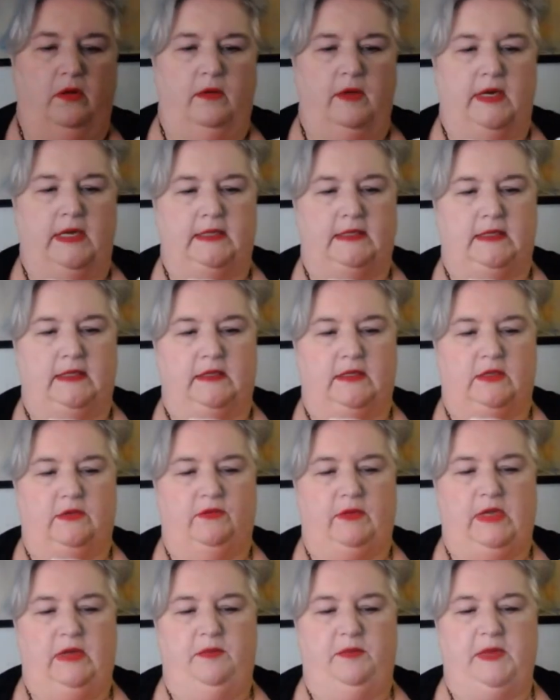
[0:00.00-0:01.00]
Oh, and it says
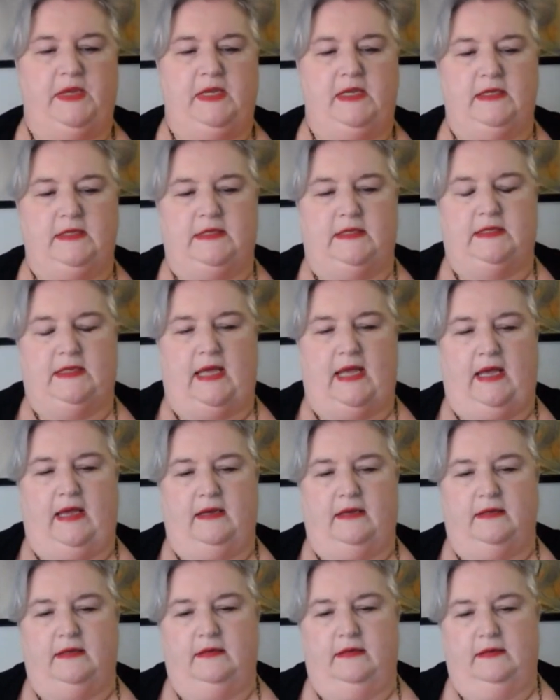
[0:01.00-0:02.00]
three-piece
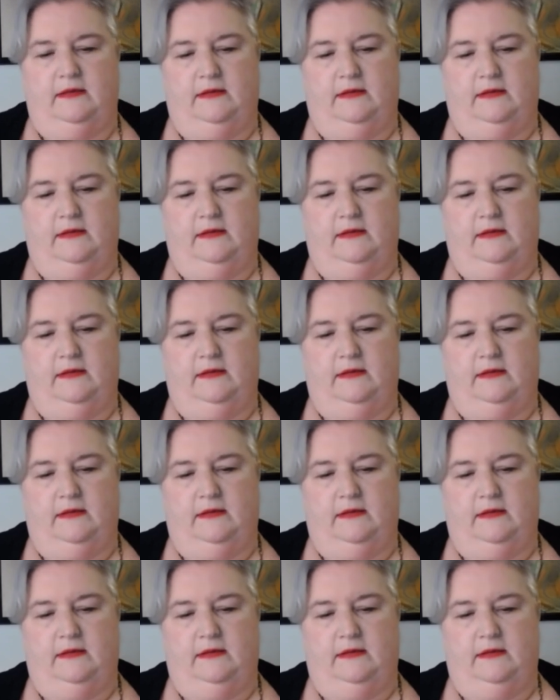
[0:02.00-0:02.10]
set.